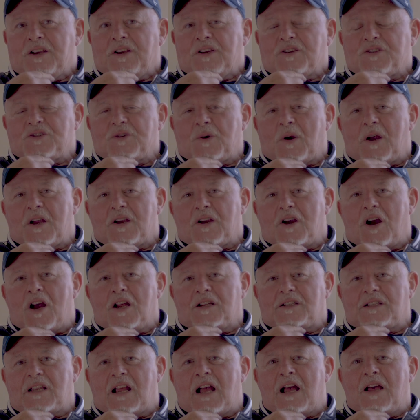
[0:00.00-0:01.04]
So I
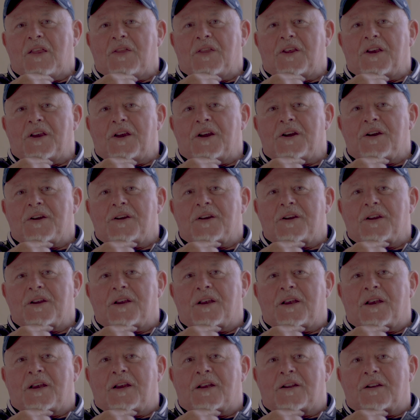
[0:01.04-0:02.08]
got down there
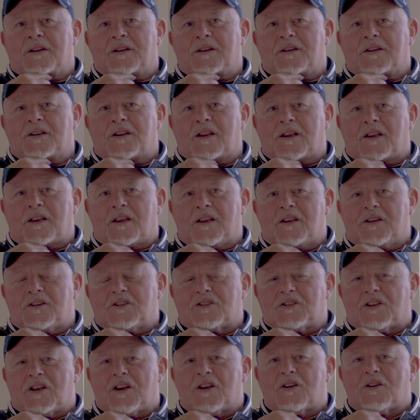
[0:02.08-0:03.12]
and Dickie
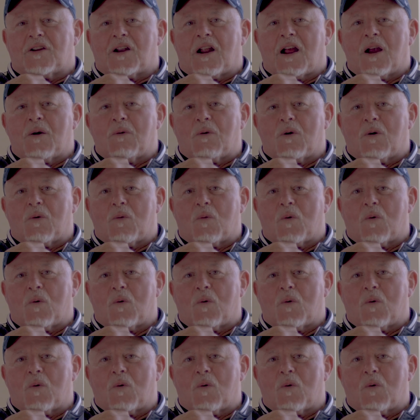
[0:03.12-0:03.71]
Slater and I were